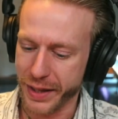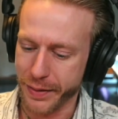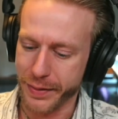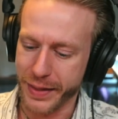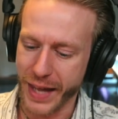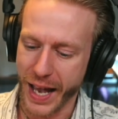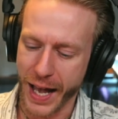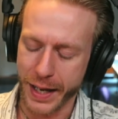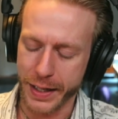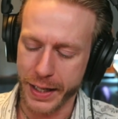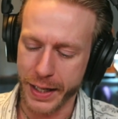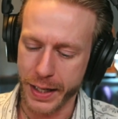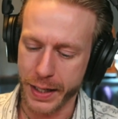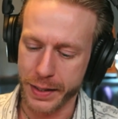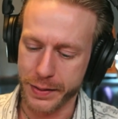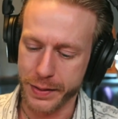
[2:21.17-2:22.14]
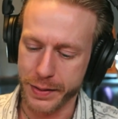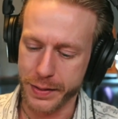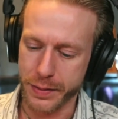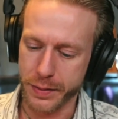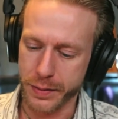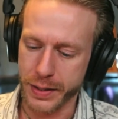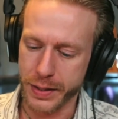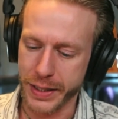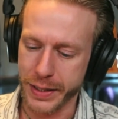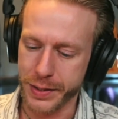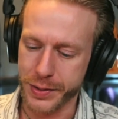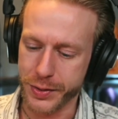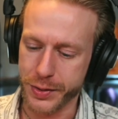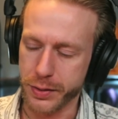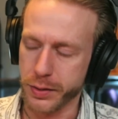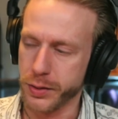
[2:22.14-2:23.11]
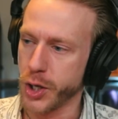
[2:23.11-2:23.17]
that and
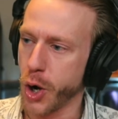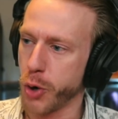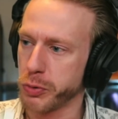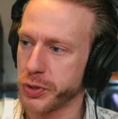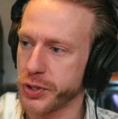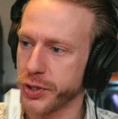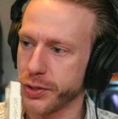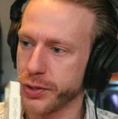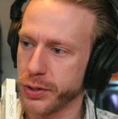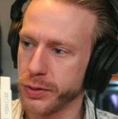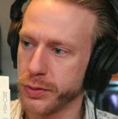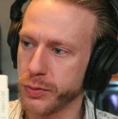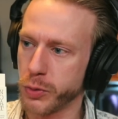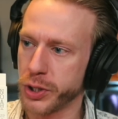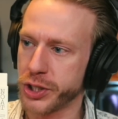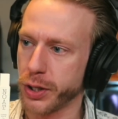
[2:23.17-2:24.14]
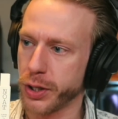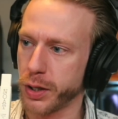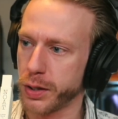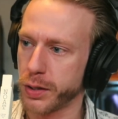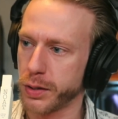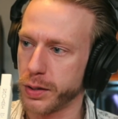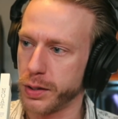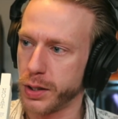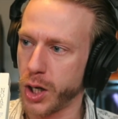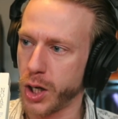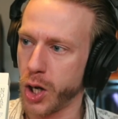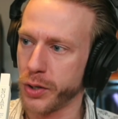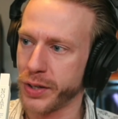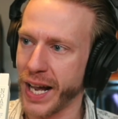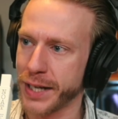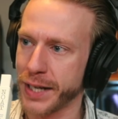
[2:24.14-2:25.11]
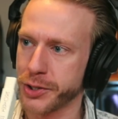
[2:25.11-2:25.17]
these notes, which are all
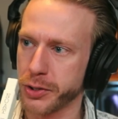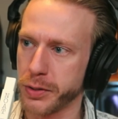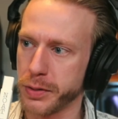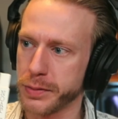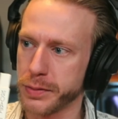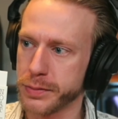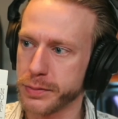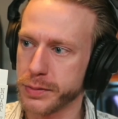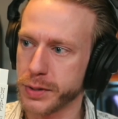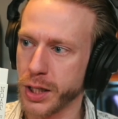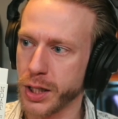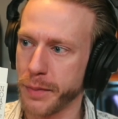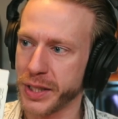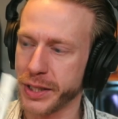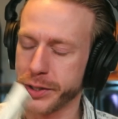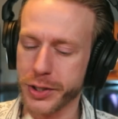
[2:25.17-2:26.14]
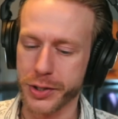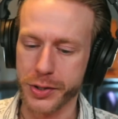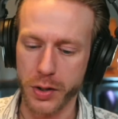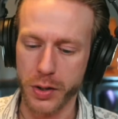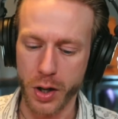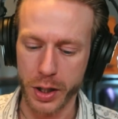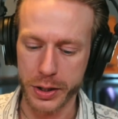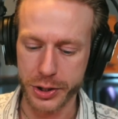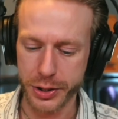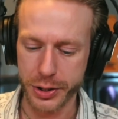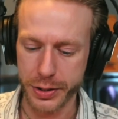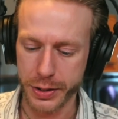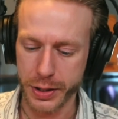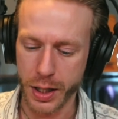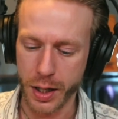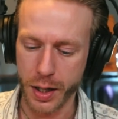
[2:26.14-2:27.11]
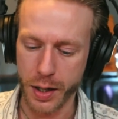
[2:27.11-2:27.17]
natural. Company just launched.
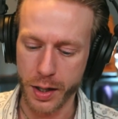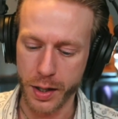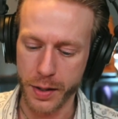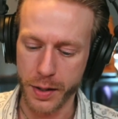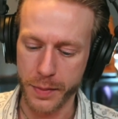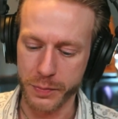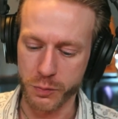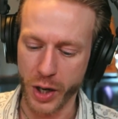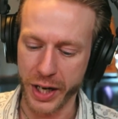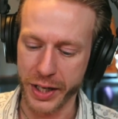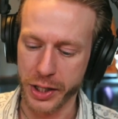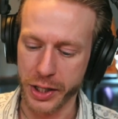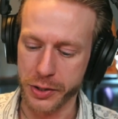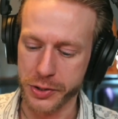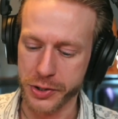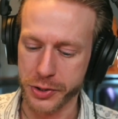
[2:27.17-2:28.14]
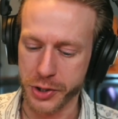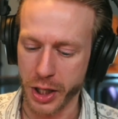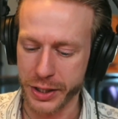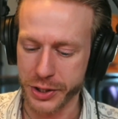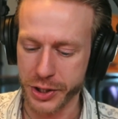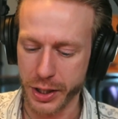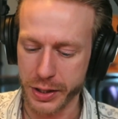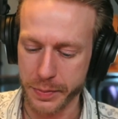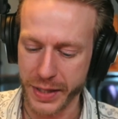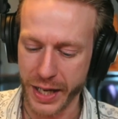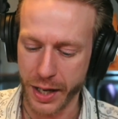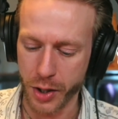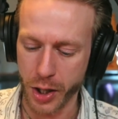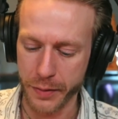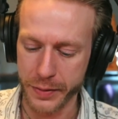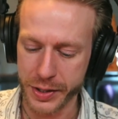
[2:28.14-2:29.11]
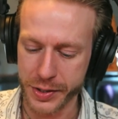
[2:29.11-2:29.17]
Regulators are trying to shut them
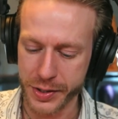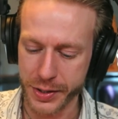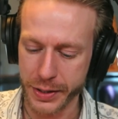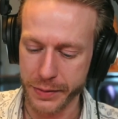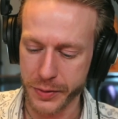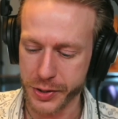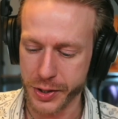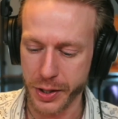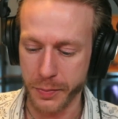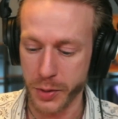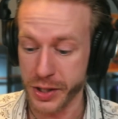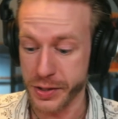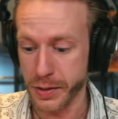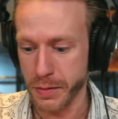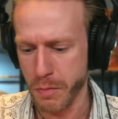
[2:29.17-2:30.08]
down, obviously, for some reason.